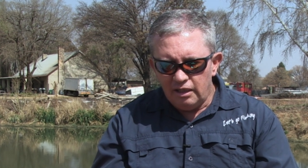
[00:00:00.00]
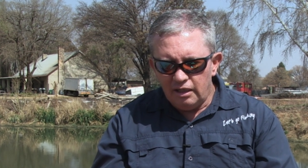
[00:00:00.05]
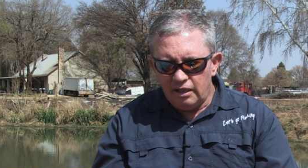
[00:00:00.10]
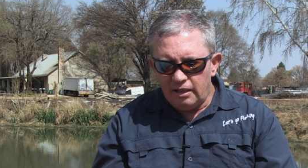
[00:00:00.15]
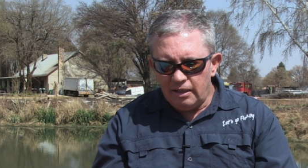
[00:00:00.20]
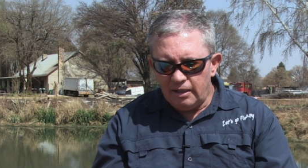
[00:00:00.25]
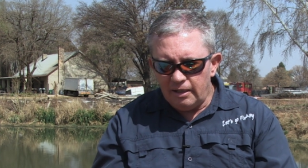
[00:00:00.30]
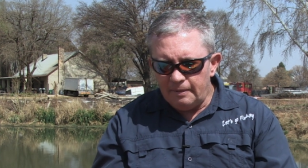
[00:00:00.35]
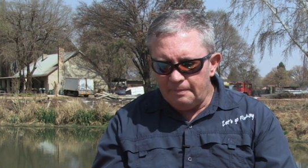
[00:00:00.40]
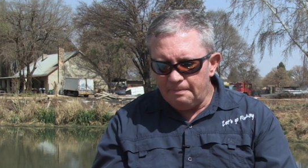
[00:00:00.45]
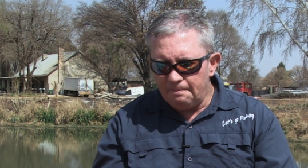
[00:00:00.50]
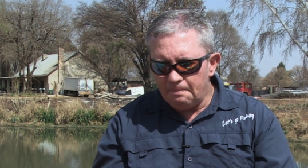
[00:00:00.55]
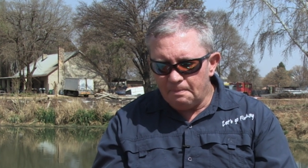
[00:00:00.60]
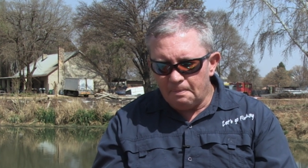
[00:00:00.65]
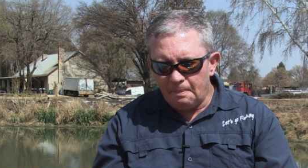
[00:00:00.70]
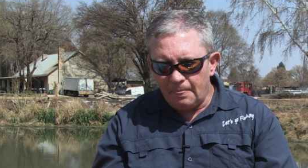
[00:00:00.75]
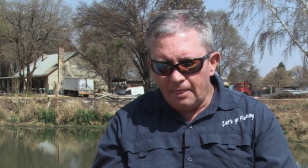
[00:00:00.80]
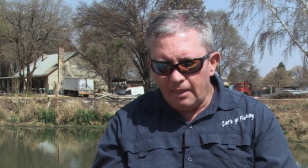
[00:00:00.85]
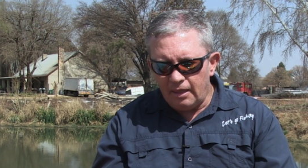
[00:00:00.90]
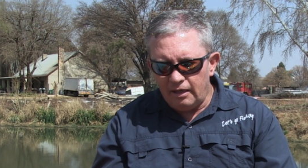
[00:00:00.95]

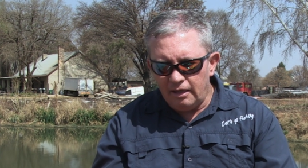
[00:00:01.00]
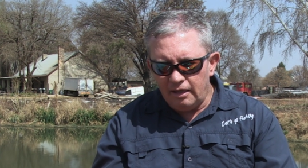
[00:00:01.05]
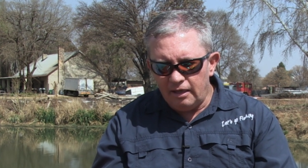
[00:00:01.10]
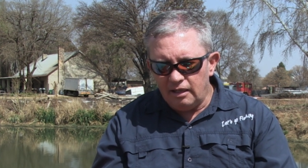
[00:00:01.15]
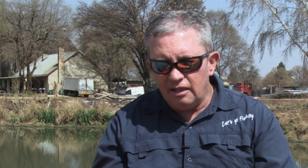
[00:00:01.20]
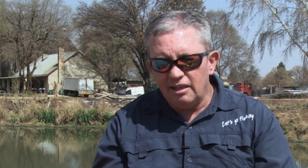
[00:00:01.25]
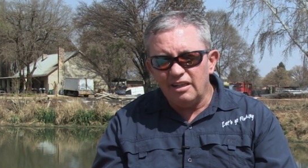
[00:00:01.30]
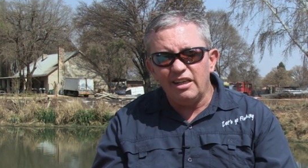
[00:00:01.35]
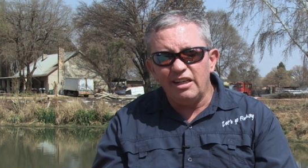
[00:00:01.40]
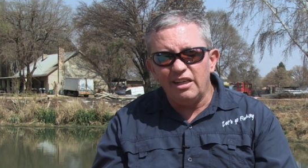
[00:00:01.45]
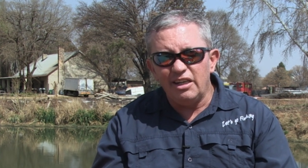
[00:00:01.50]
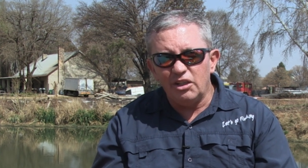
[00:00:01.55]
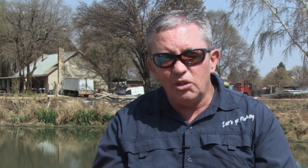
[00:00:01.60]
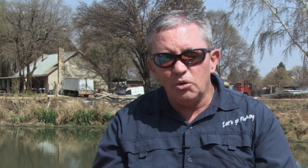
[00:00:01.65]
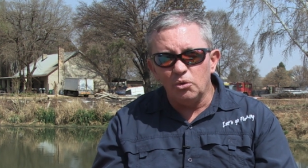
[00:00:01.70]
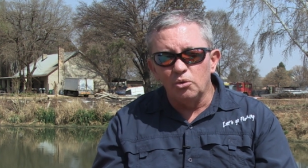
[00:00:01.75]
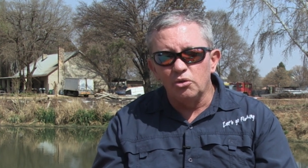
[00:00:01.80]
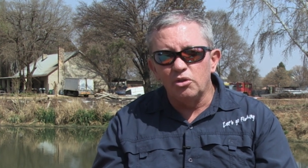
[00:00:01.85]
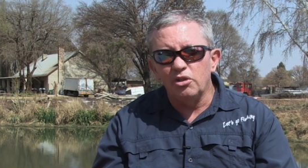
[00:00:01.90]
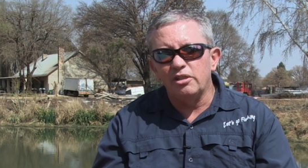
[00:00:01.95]
and it
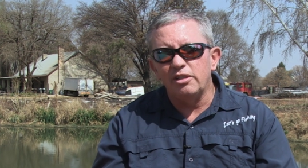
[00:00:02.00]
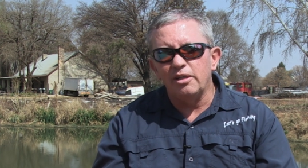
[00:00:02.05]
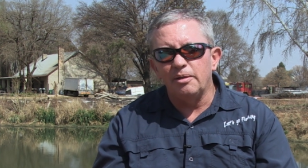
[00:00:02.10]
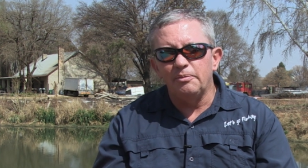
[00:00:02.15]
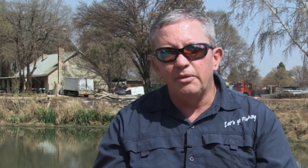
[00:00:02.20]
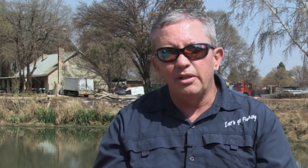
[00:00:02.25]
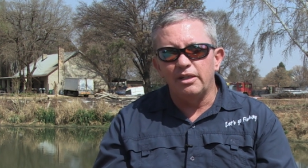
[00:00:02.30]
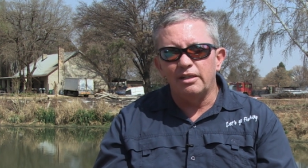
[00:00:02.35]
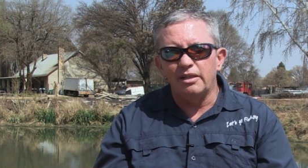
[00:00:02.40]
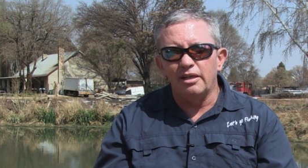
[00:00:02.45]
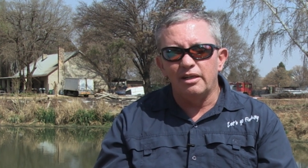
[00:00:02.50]
is also something